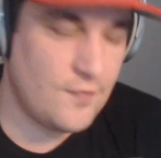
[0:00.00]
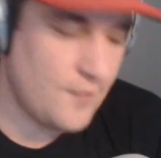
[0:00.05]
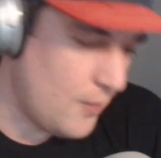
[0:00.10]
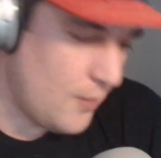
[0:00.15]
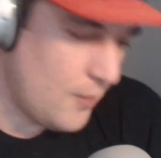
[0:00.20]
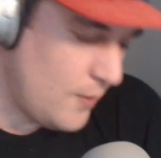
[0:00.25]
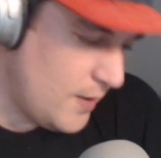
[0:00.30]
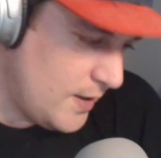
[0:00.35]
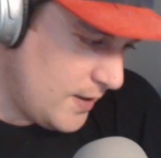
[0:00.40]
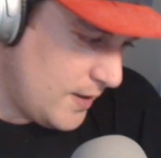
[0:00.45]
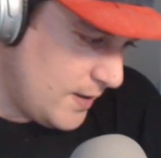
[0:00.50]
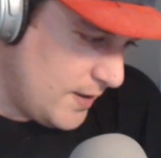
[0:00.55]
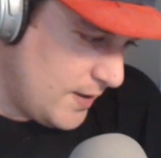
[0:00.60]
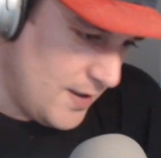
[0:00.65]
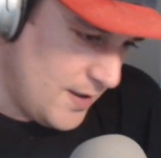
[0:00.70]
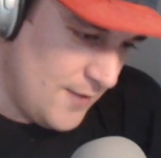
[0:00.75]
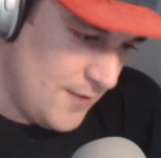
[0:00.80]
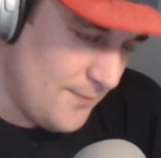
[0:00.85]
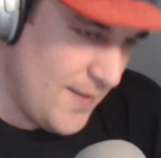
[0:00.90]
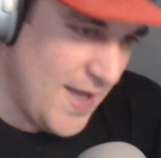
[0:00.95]
So,
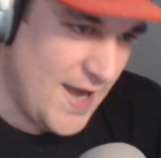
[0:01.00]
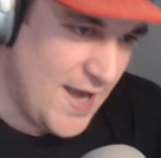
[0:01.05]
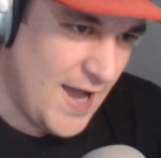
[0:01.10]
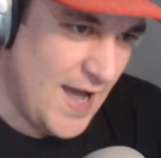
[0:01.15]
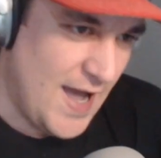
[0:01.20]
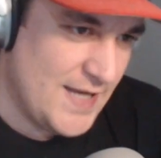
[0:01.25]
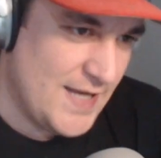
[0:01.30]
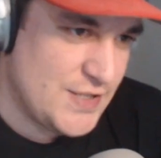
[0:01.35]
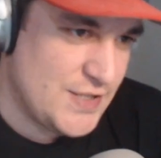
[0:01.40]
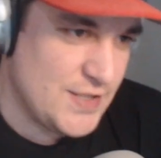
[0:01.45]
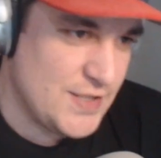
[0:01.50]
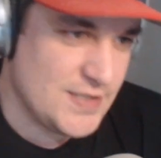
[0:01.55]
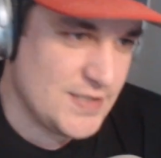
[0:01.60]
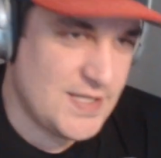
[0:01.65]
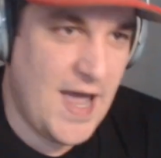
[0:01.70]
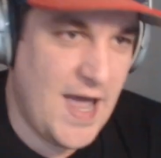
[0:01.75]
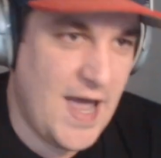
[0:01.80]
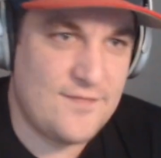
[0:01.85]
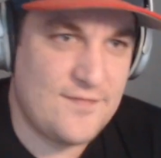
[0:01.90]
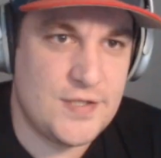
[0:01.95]
man, I
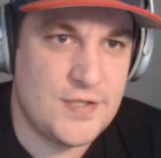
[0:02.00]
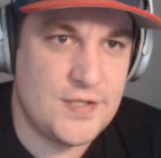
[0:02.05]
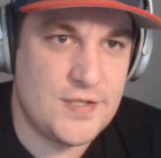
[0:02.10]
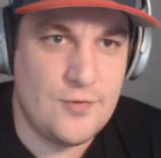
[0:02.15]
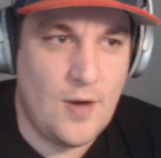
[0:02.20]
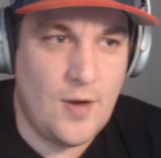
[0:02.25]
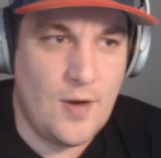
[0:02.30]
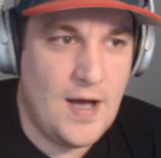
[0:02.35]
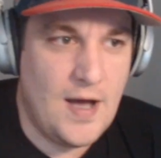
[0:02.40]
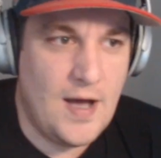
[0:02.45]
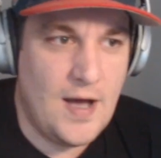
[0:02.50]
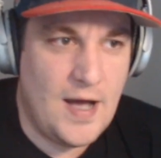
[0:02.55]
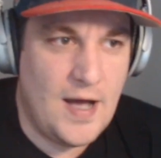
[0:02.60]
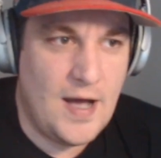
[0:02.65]
just have to. I